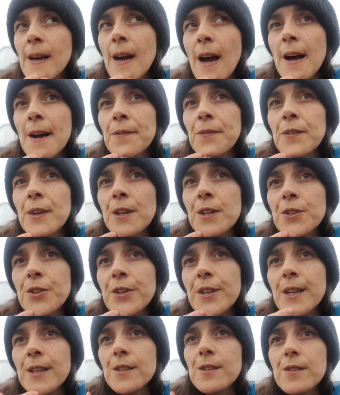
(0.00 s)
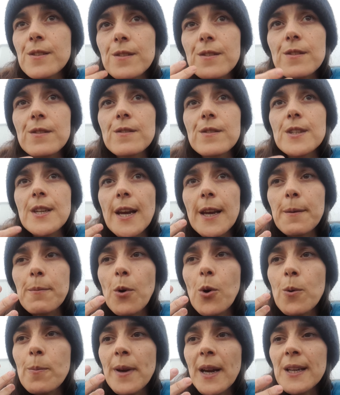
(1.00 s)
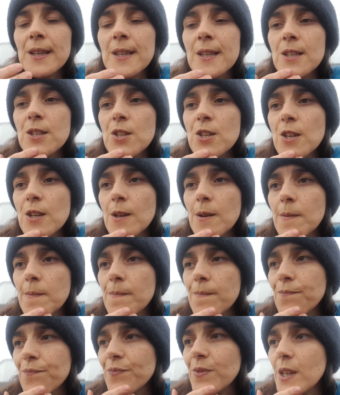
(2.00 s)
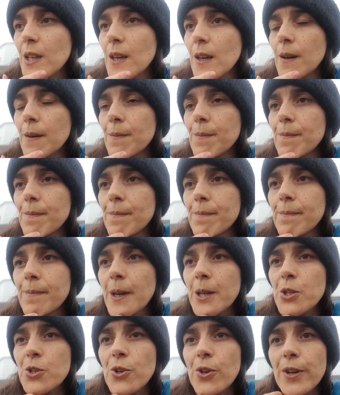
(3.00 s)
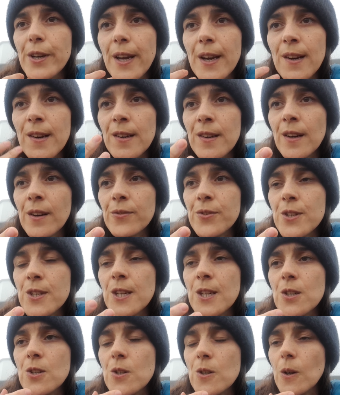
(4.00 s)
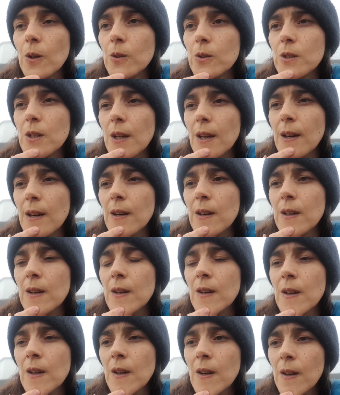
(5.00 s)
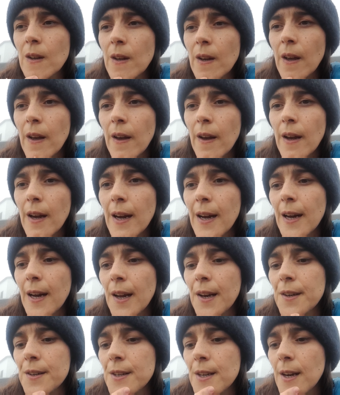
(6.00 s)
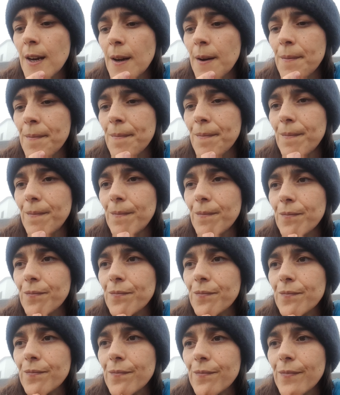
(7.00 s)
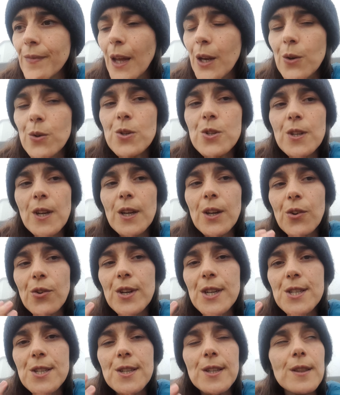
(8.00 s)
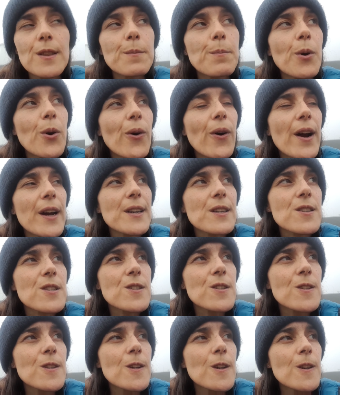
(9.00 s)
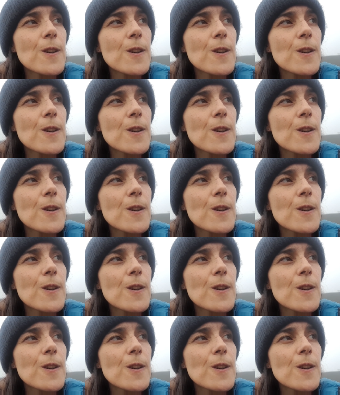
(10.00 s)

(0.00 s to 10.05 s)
And then you can take more magnesium, make sure you get enough sea salt in, and also increasing the borax.